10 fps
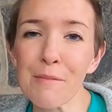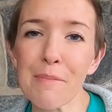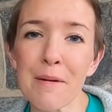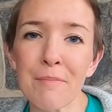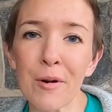more
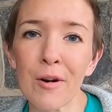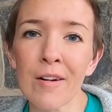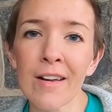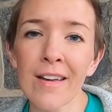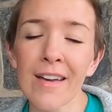paper,
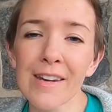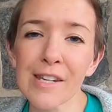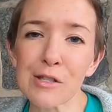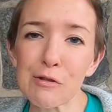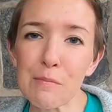and
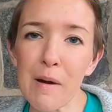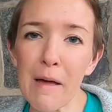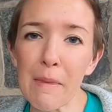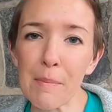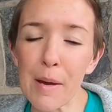history
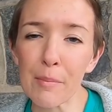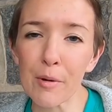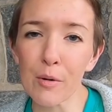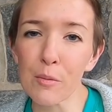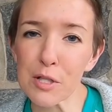behind the
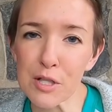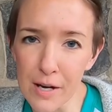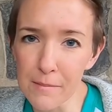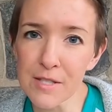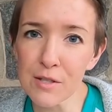paper, which
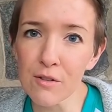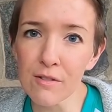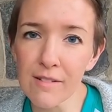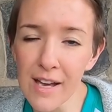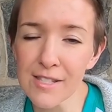I'm
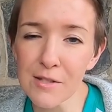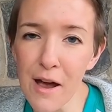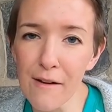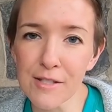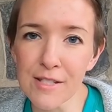still I still
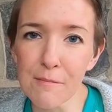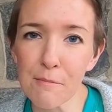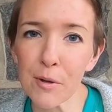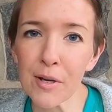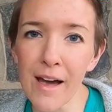have to
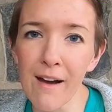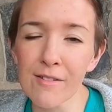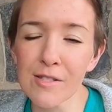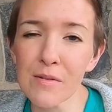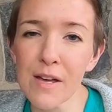put
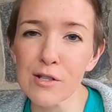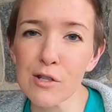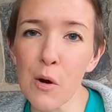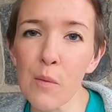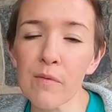out. So that
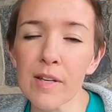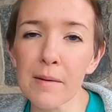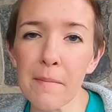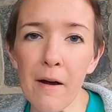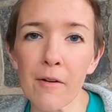should hopefully
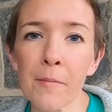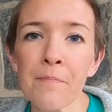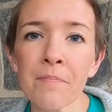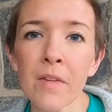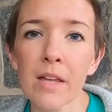come out
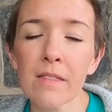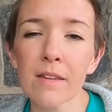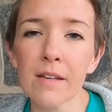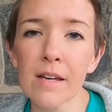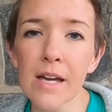
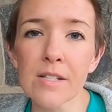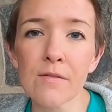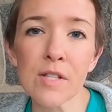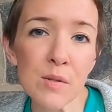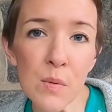the end of
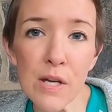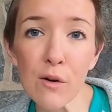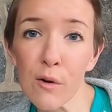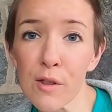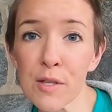this week
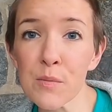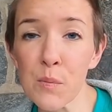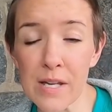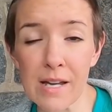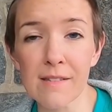or this
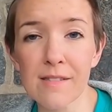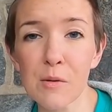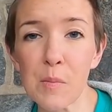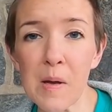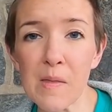weekend. So
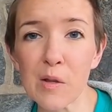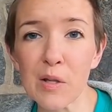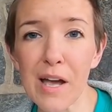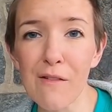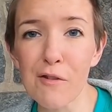be on the
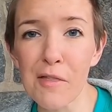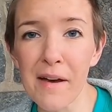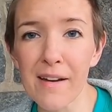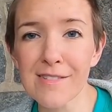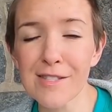lookout for
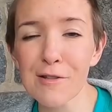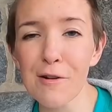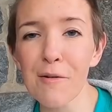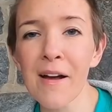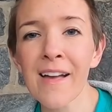that.
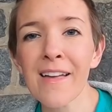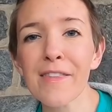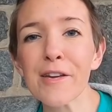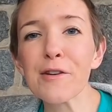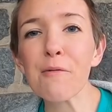So
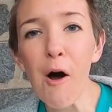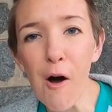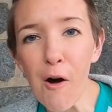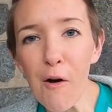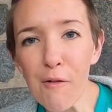thank you
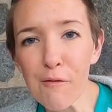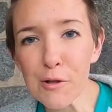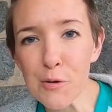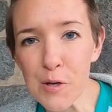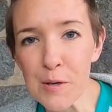all for
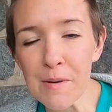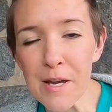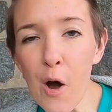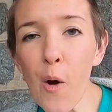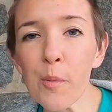joining me.
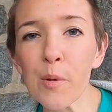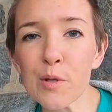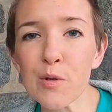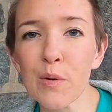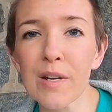I hope you
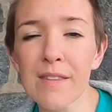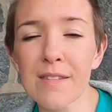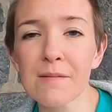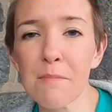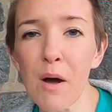enjoyed
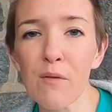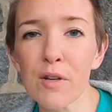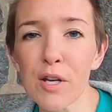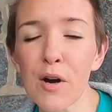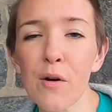this mail
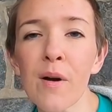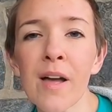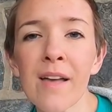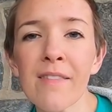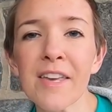video.
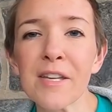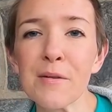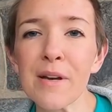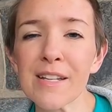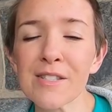Thank you
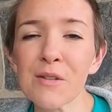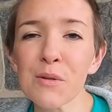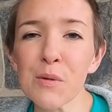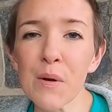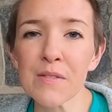again to
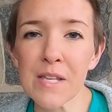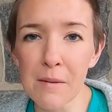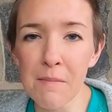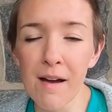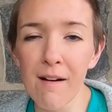those who have
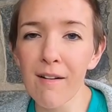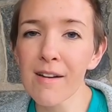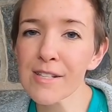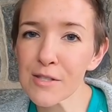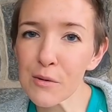sent mail.
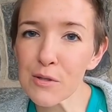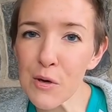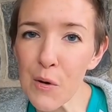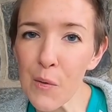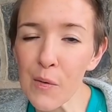So,
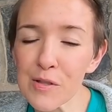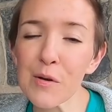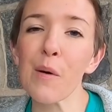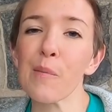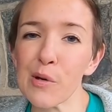so,
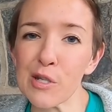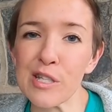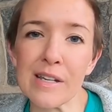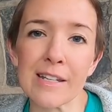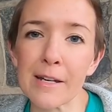so
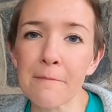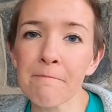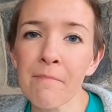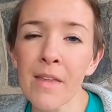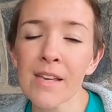appreciated.
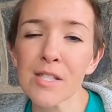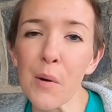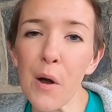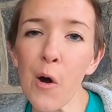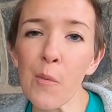So
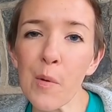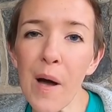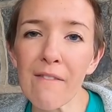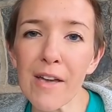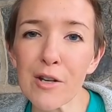I hope you
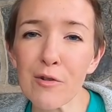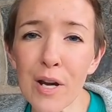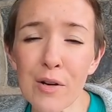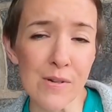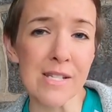have a
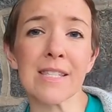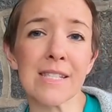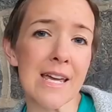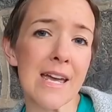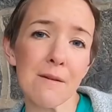great rest of the
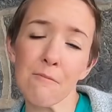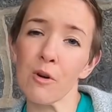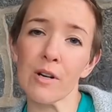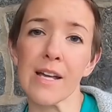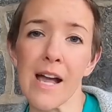day,
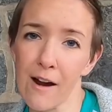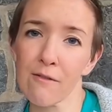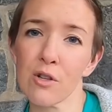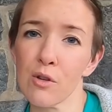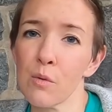morning,
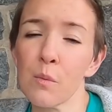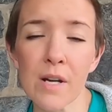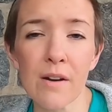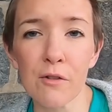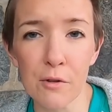afternoon,
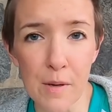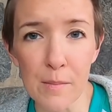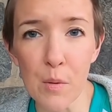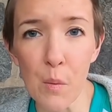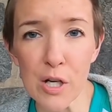whenever you may
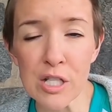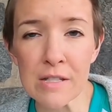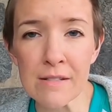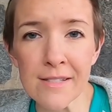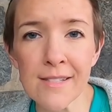be watching
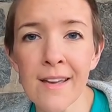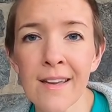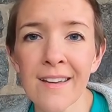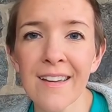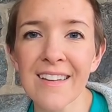this
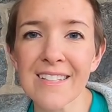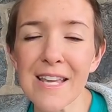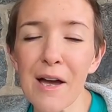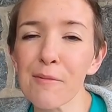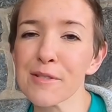and
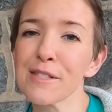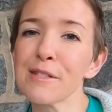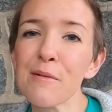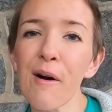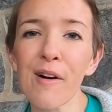I will see
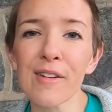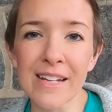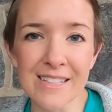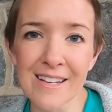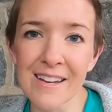you all next